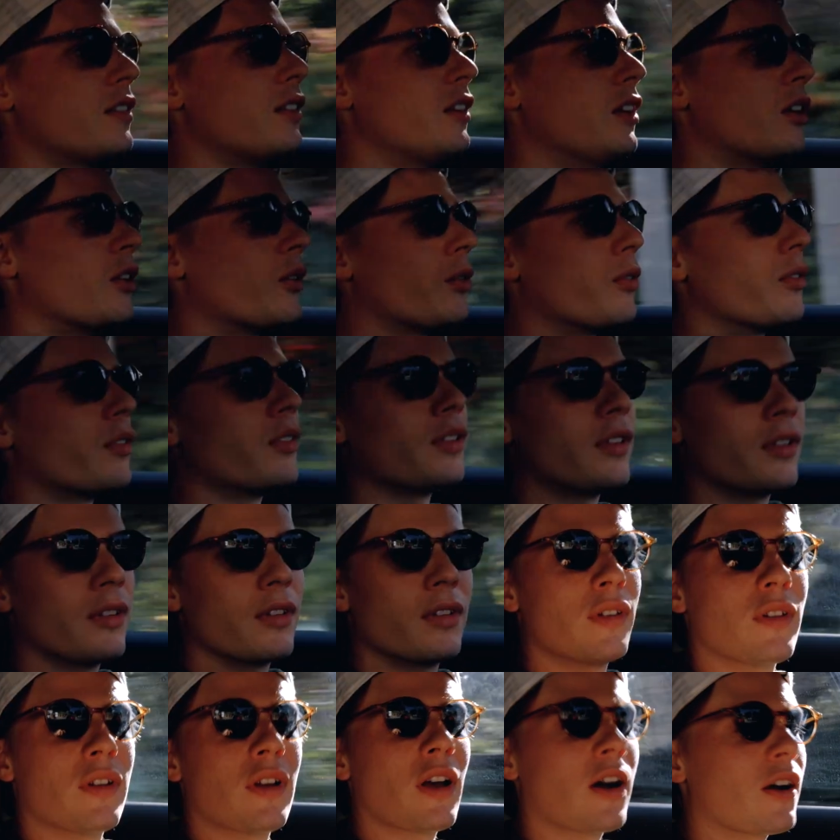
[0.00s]
you know,
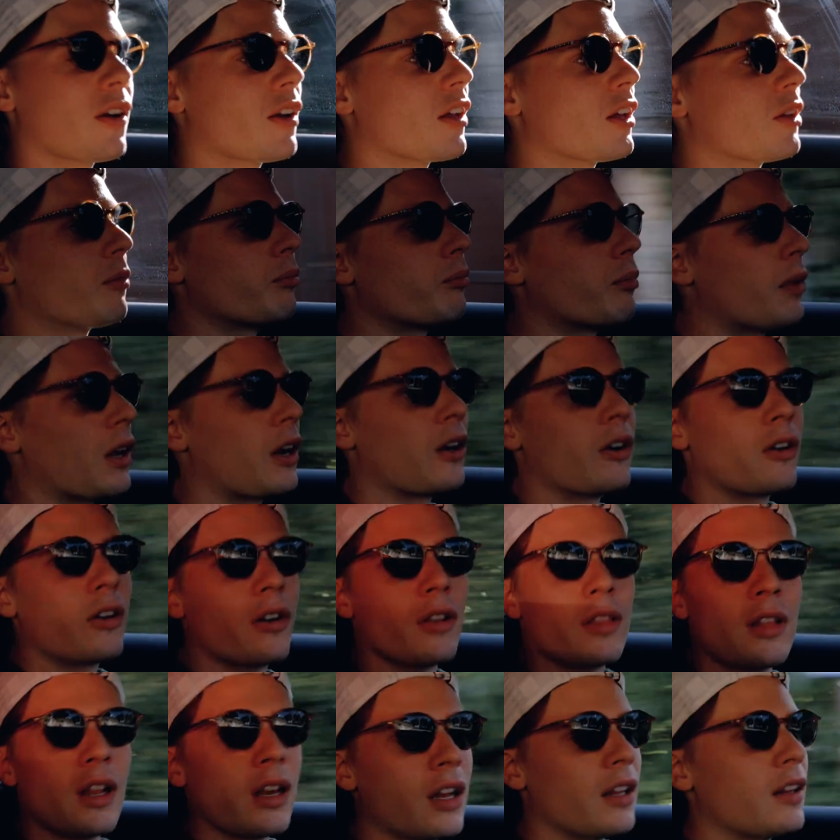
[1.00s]
can't get
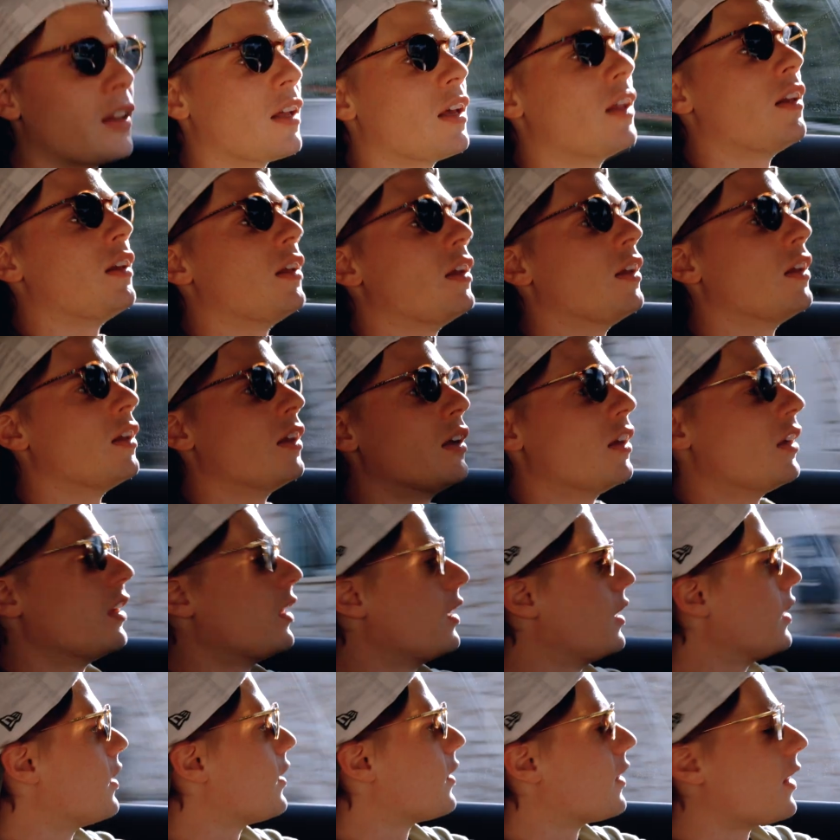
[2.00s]
better than a daily
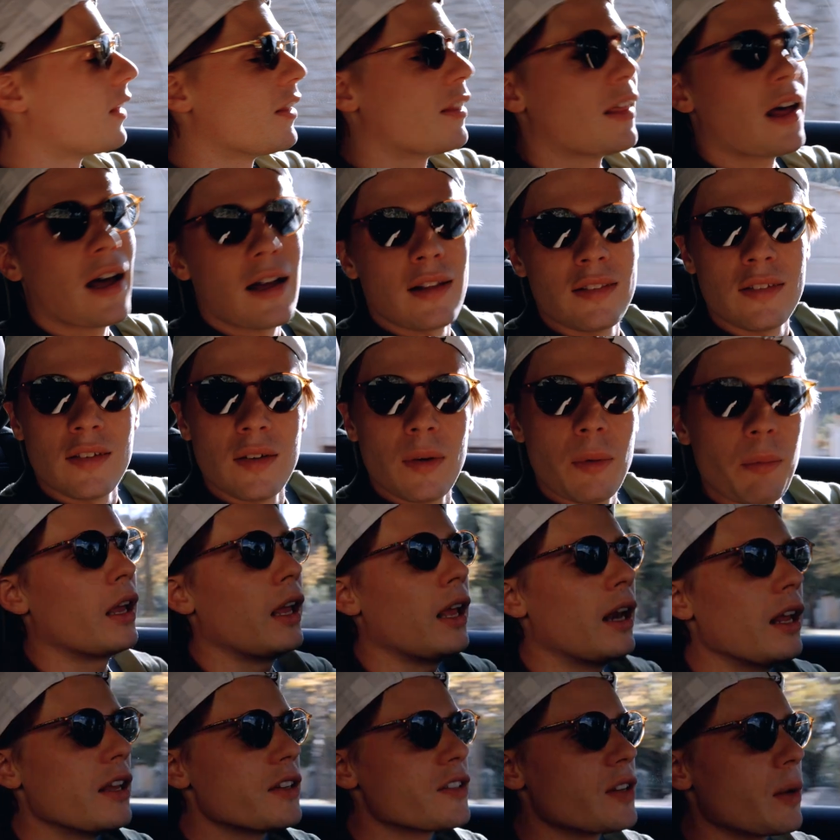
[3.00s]
than that.
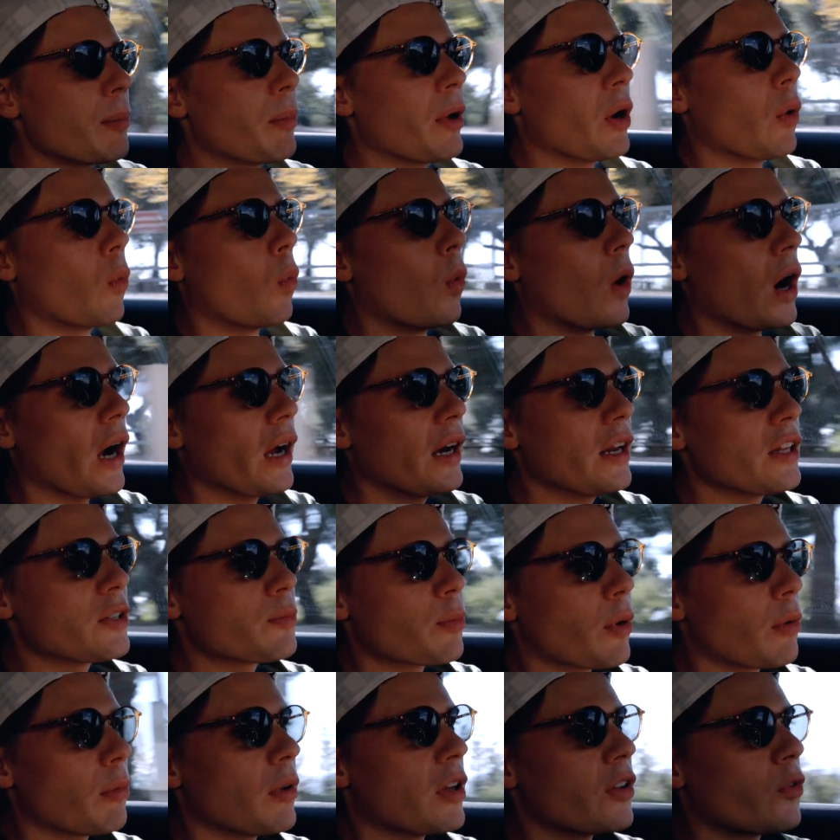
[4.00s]
It is a bit wide,
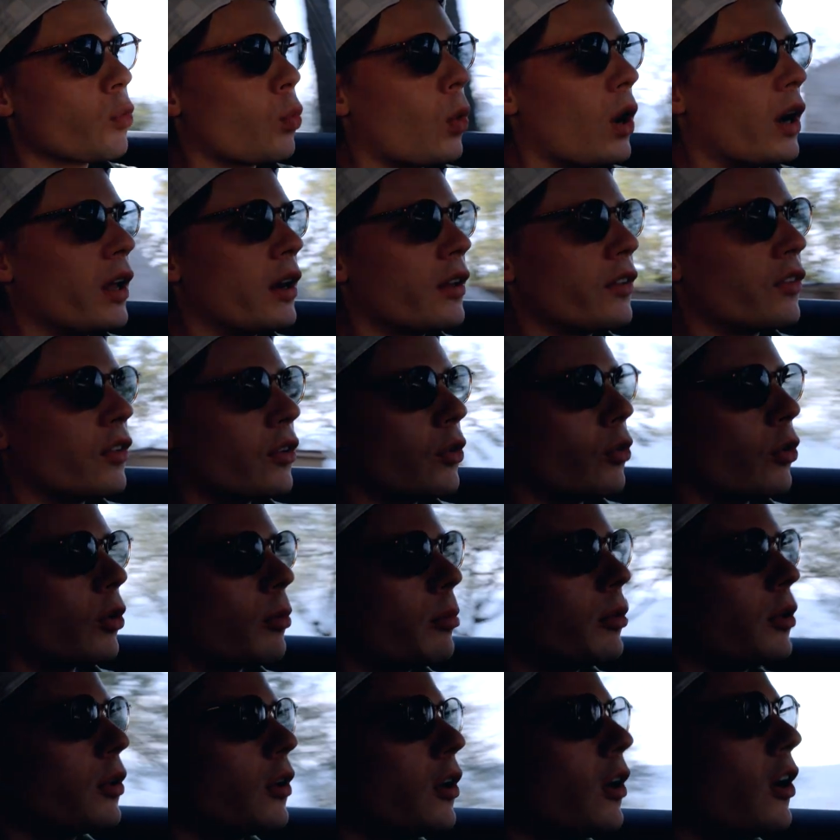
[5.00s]
it's probably as wide as a
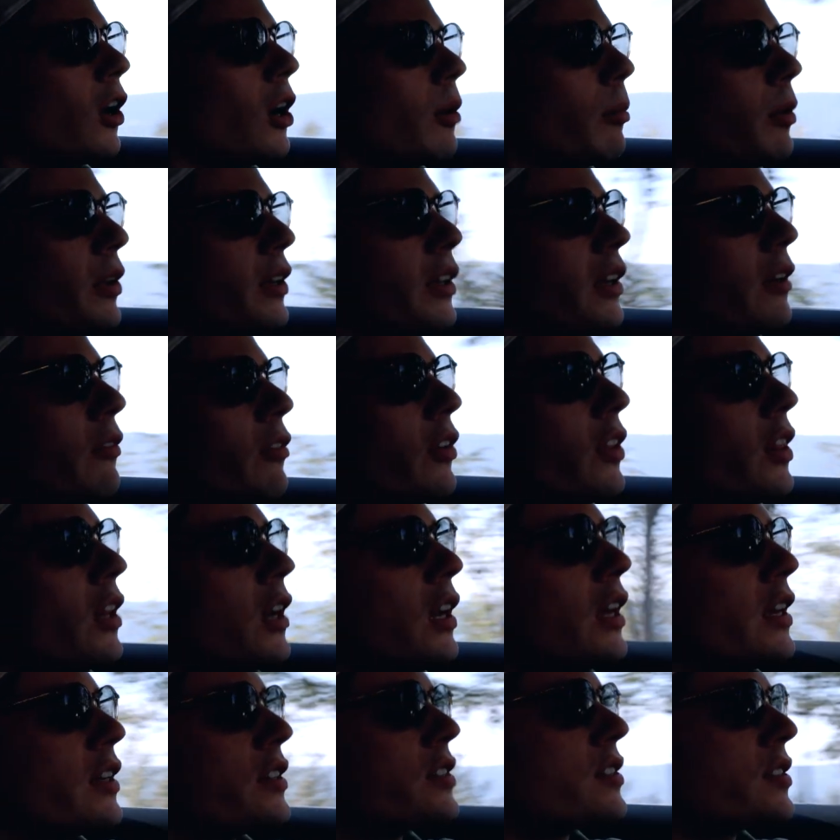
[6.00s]
normal car, but
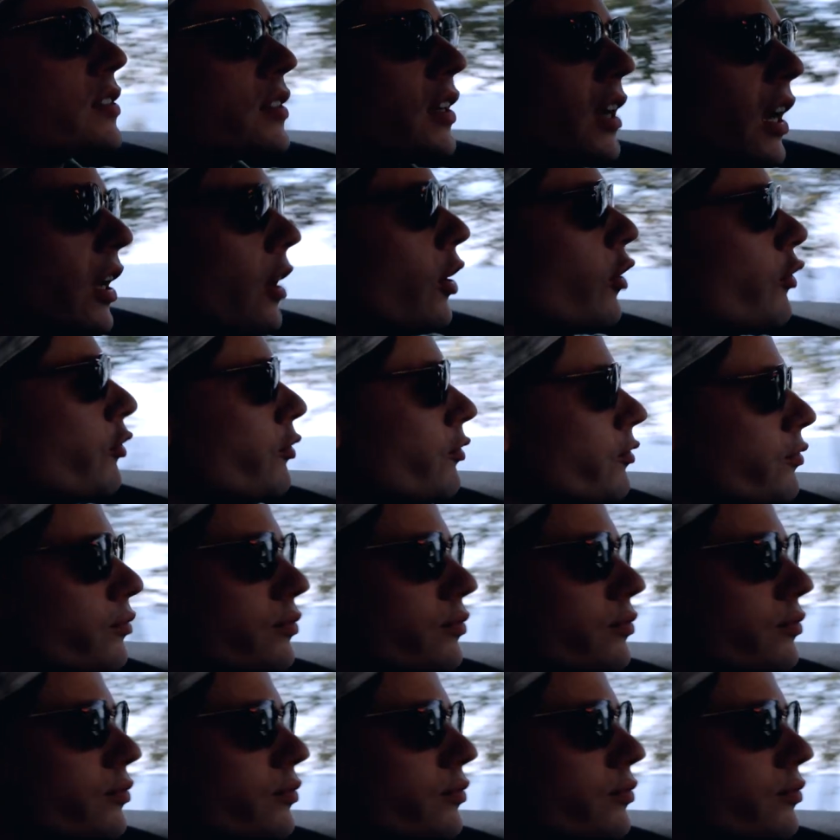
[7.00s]
nevertheless kind of